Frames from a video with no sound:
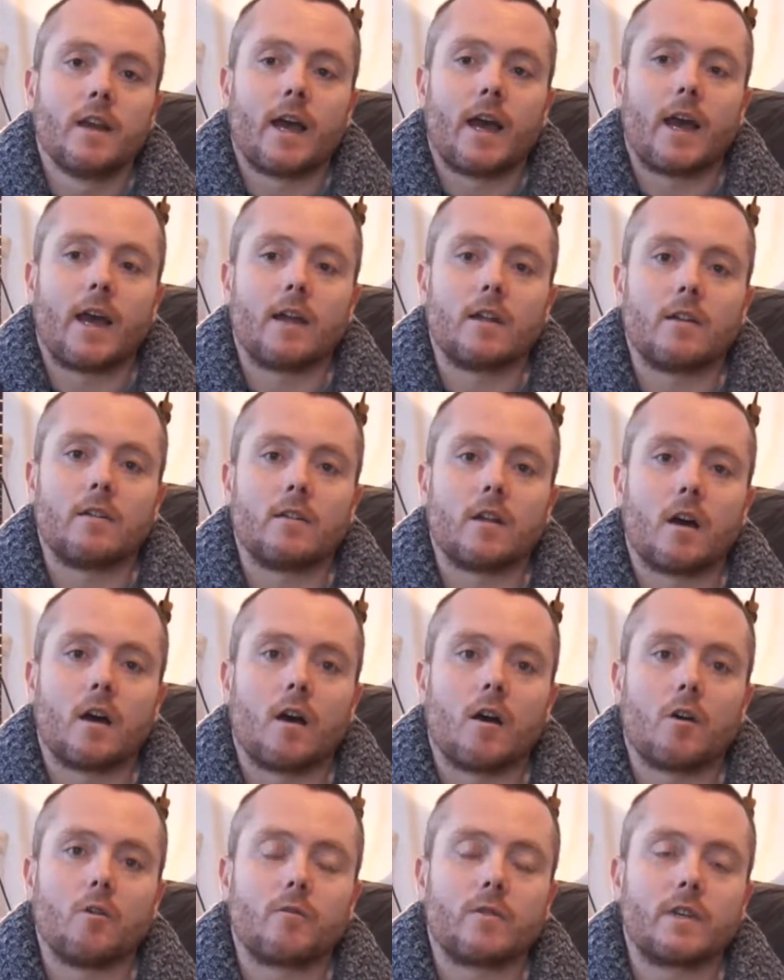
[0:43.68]
and uh,
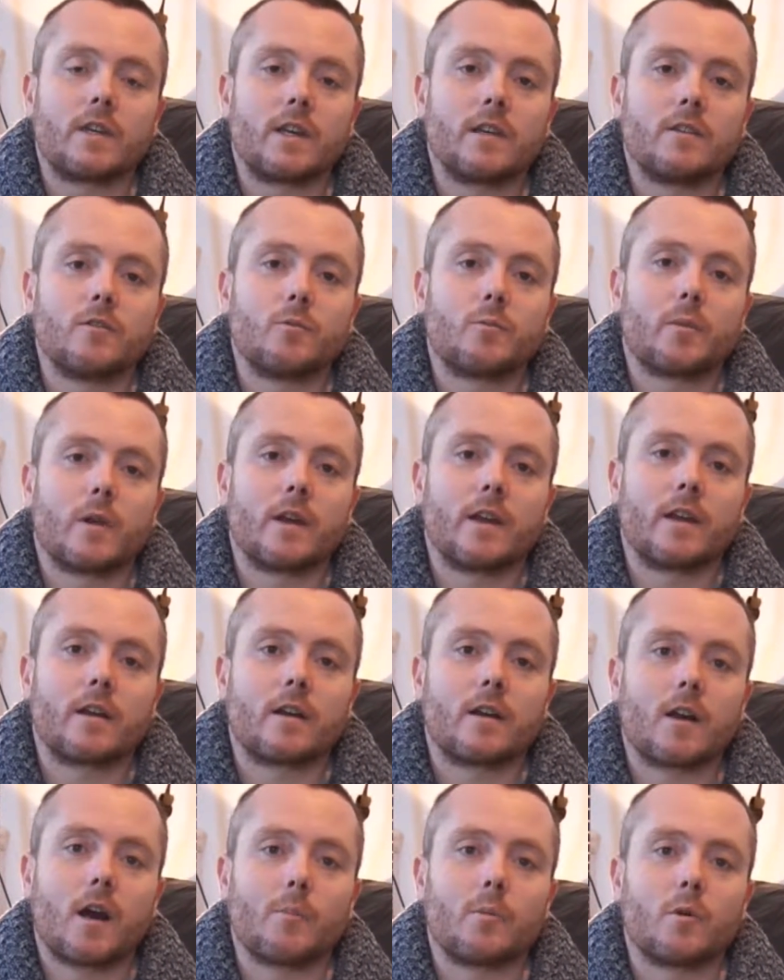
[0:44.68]
hopefully getting you playing a
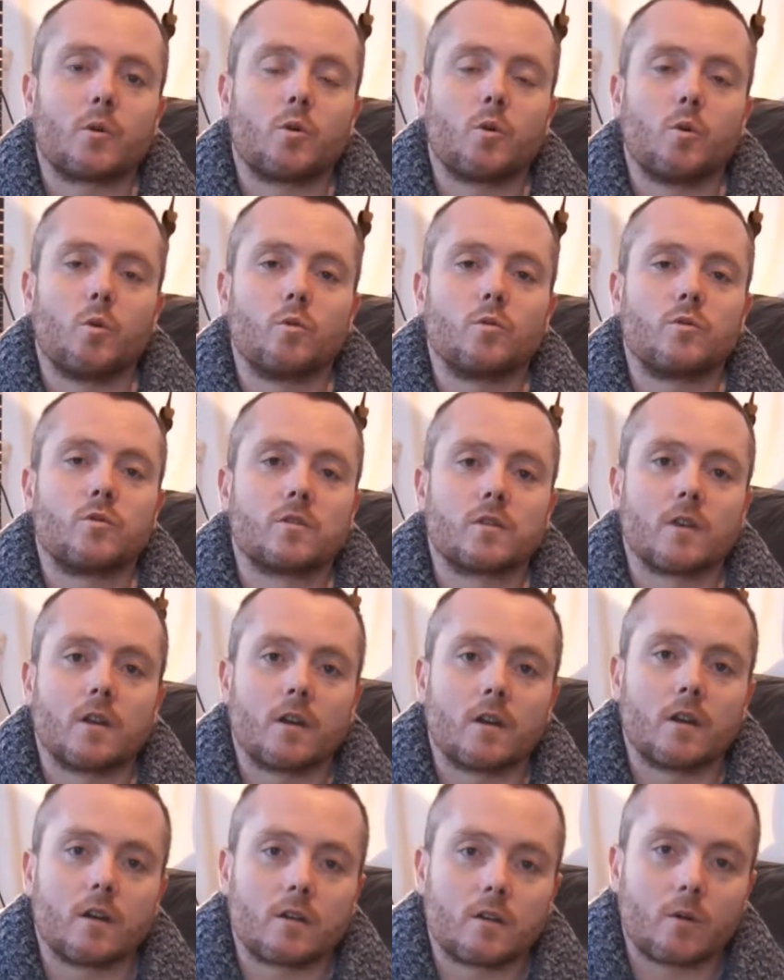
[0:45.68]
couple of chords
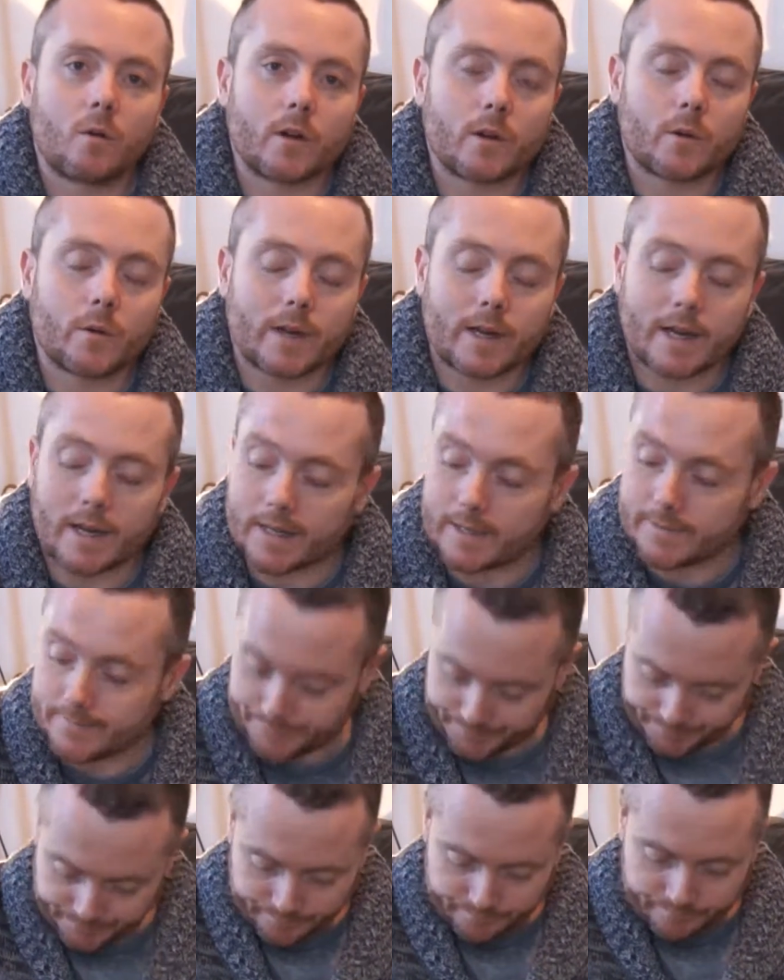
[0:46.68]
uh, quite quickly.
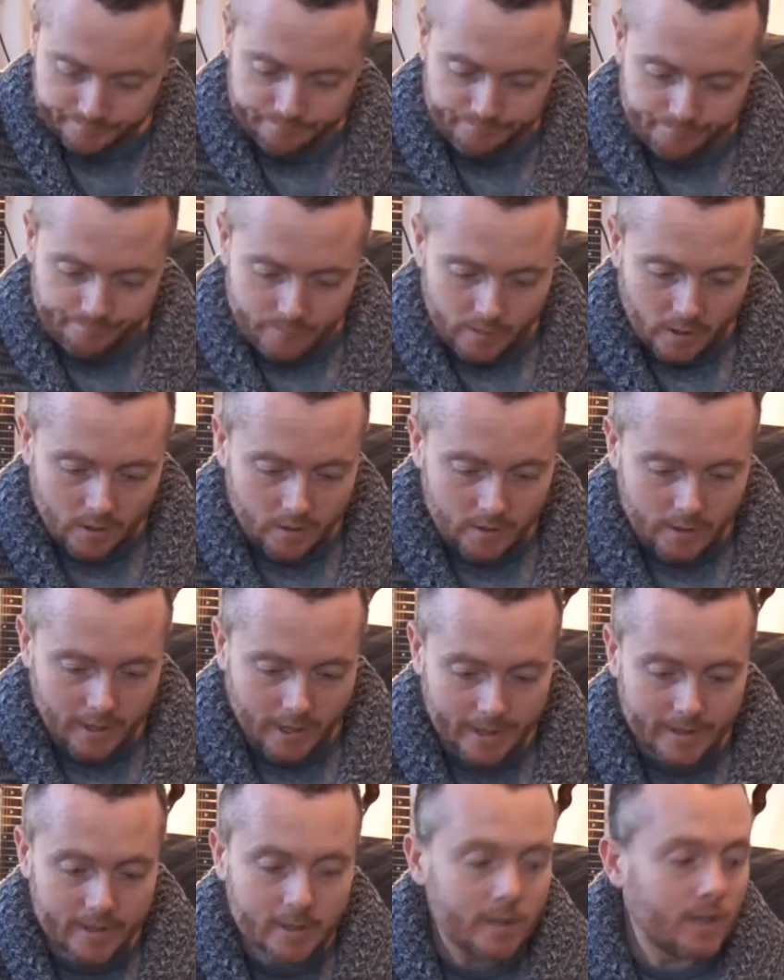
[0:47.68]

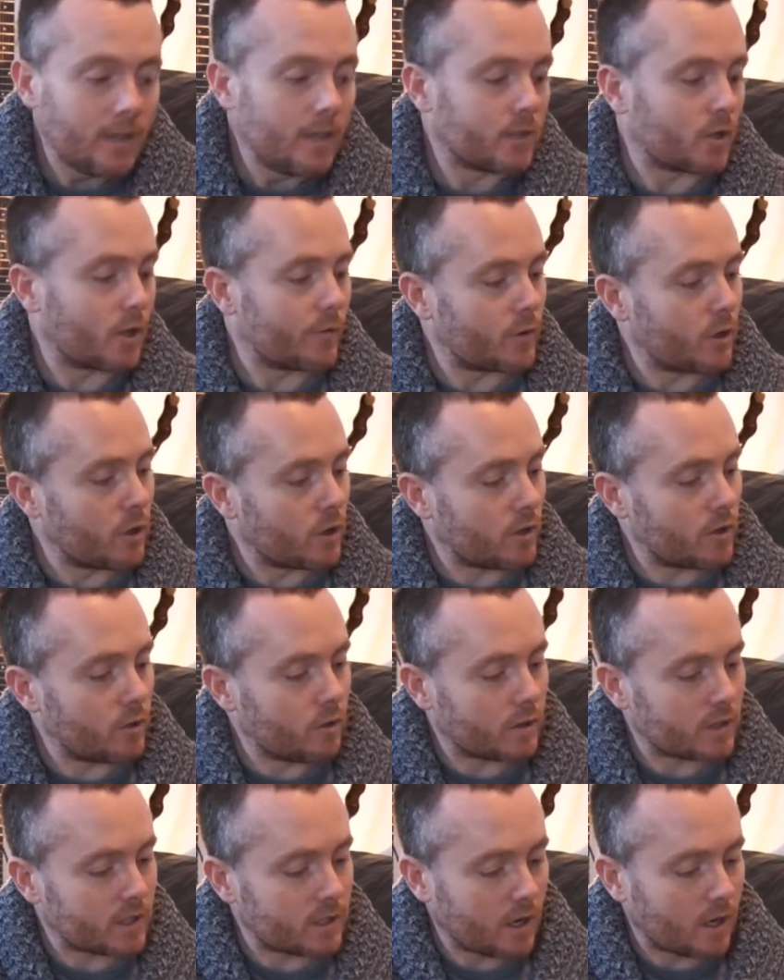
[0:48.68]
Okay, so if you look at
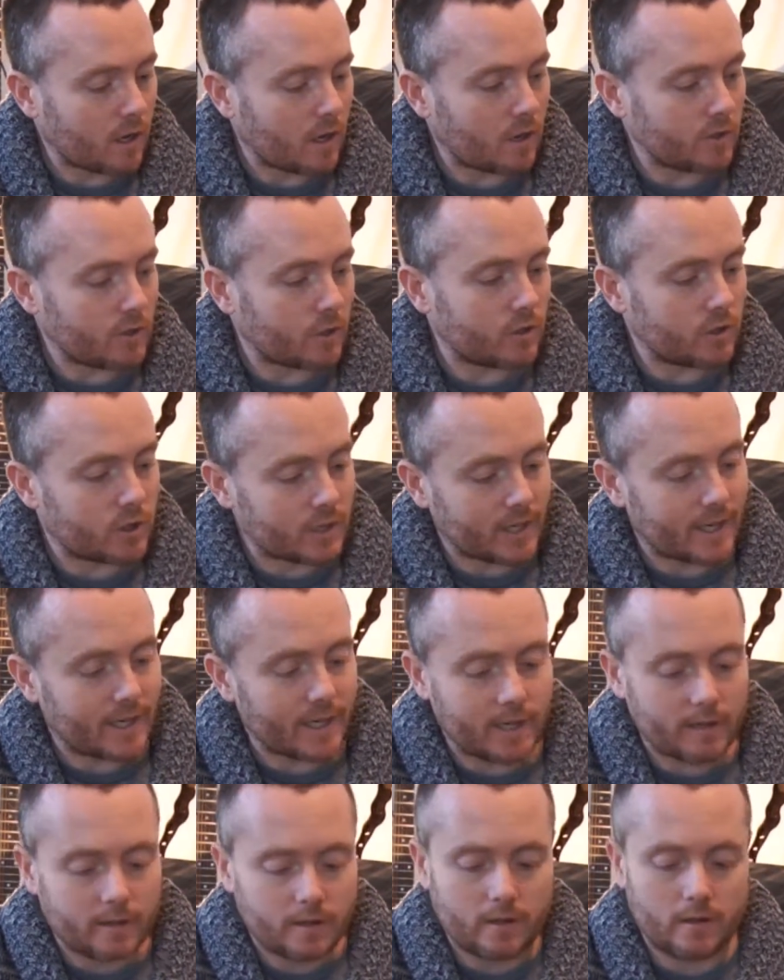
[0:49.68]
your guitar, you can
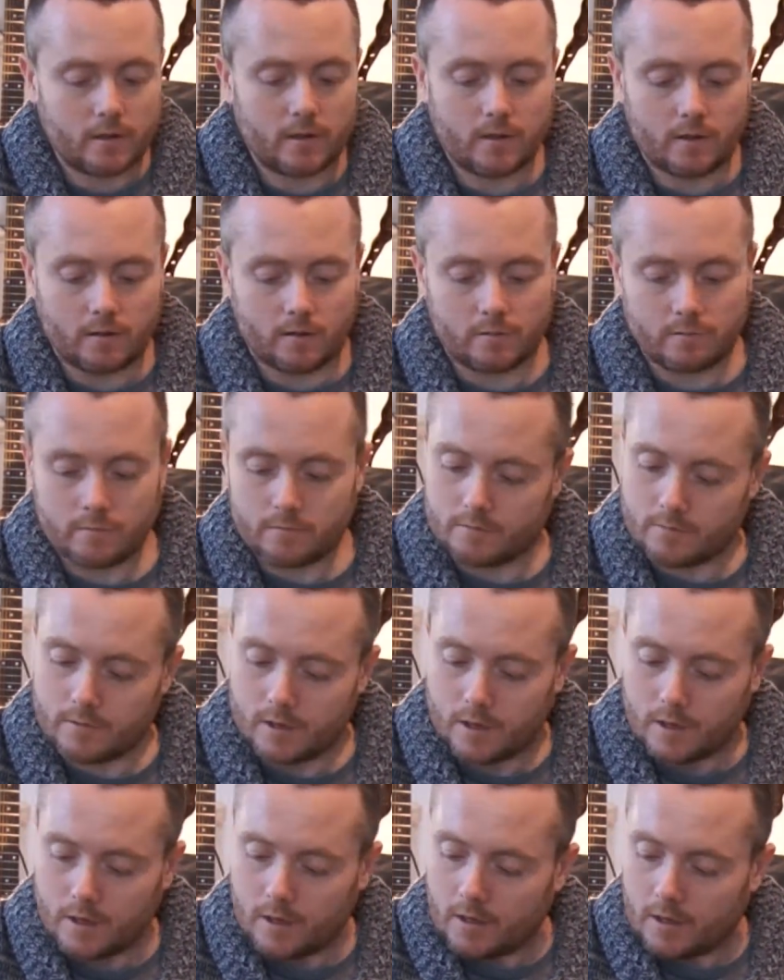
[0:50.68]
see
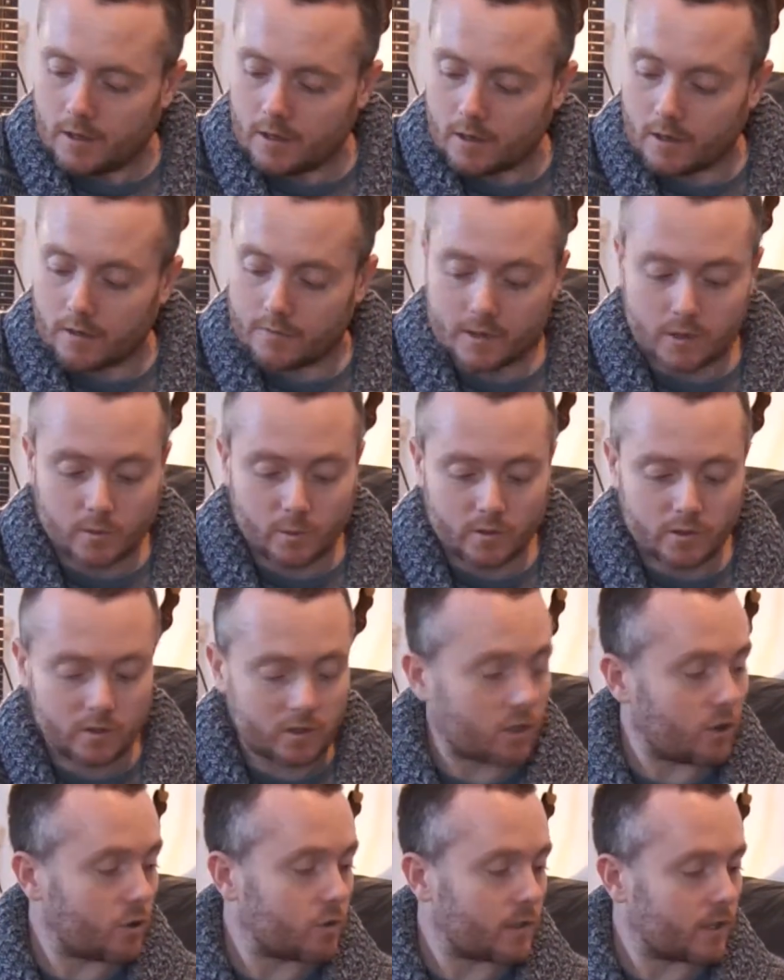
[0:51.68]
uh, this one's an
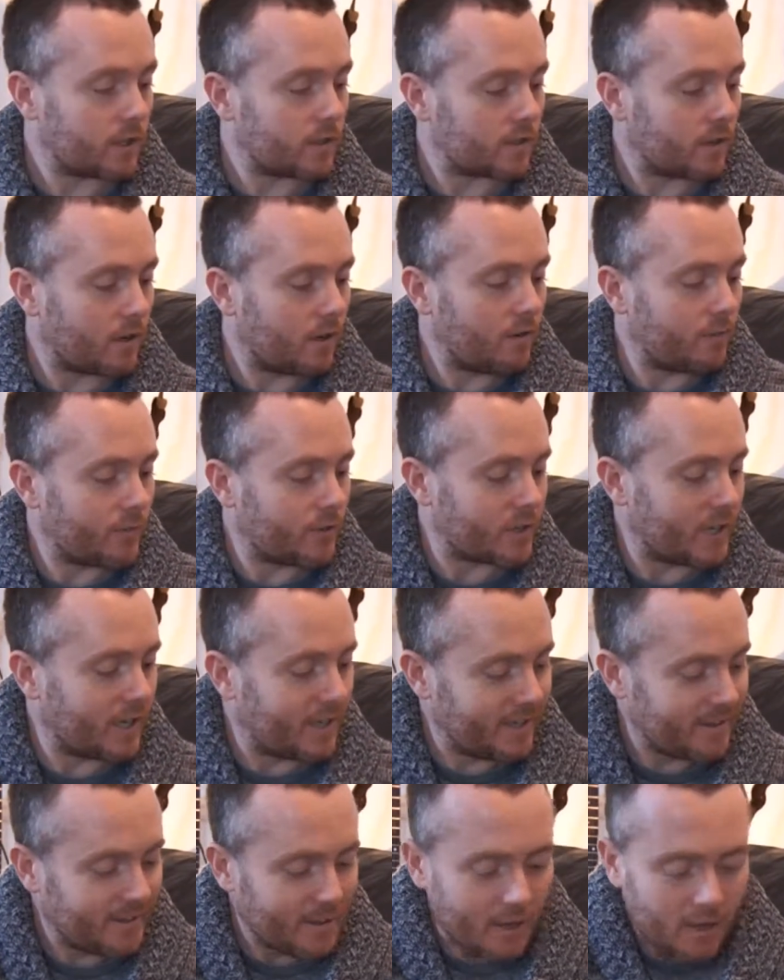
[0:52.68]
acoustic guitar,
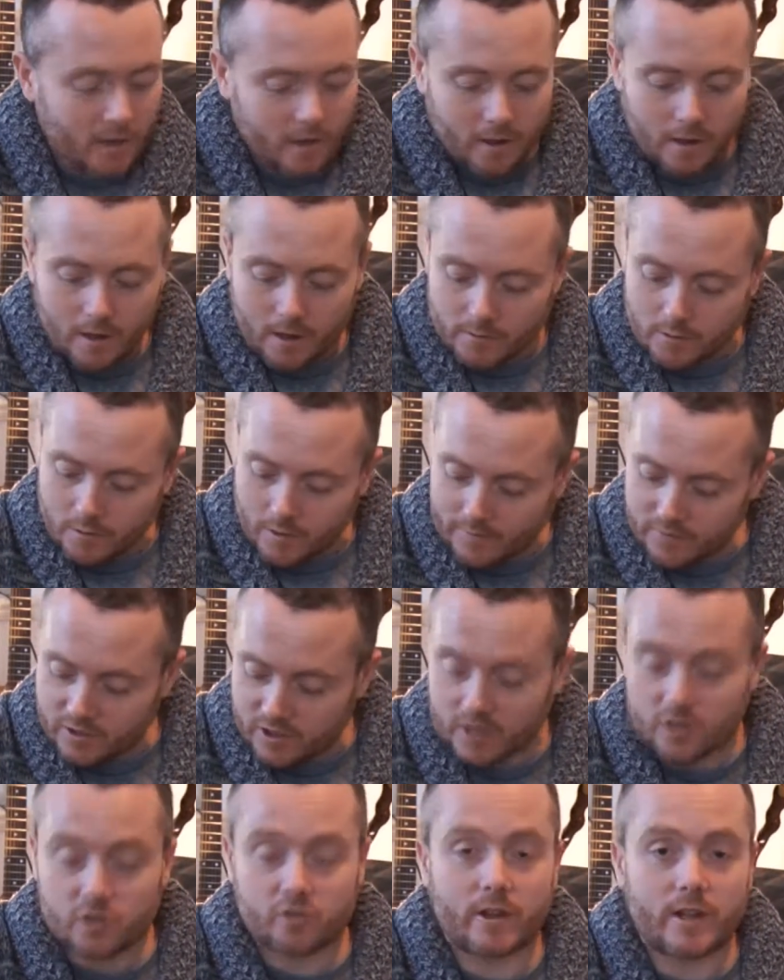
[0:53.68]
obviously. Uh, you have
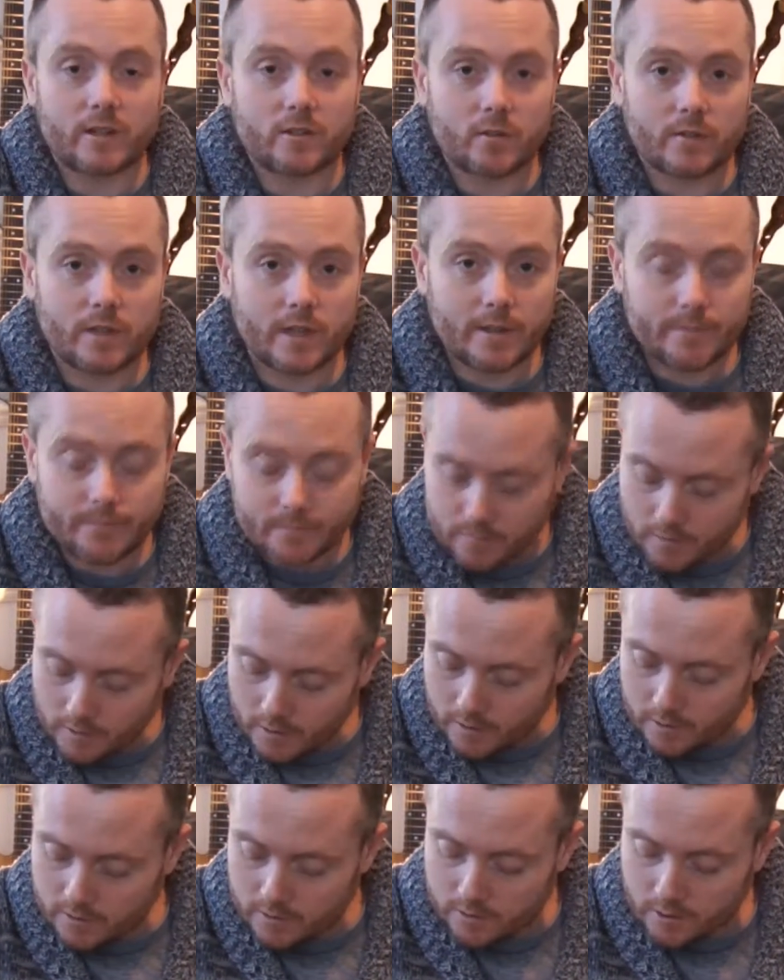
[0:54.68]
six strings on there,
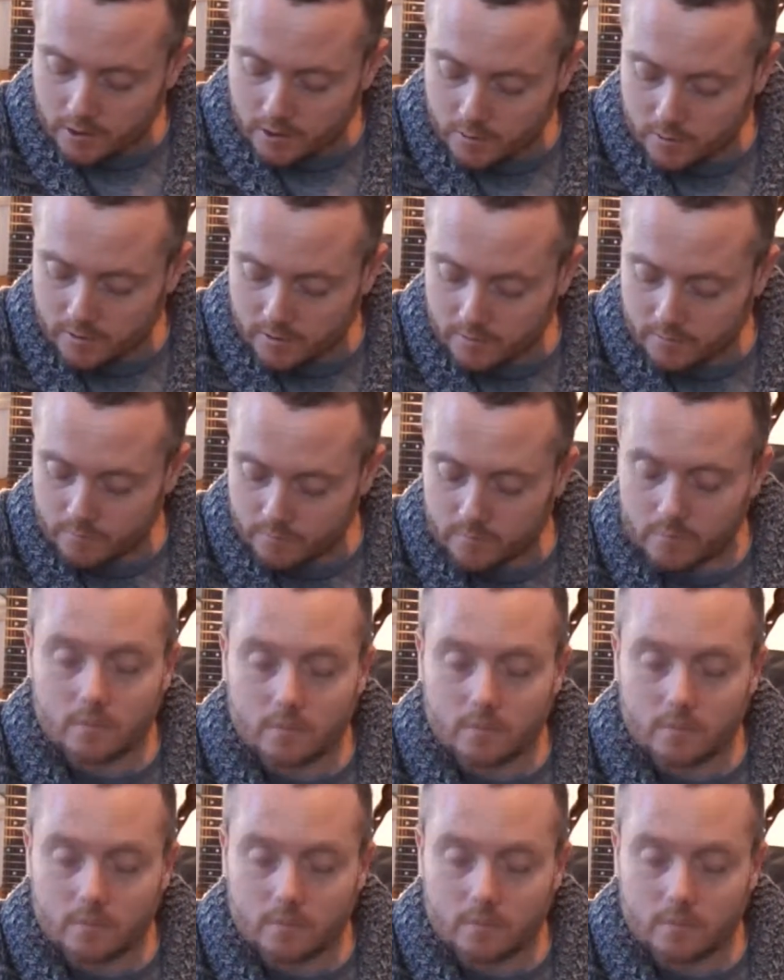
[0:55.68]
and it starts with a,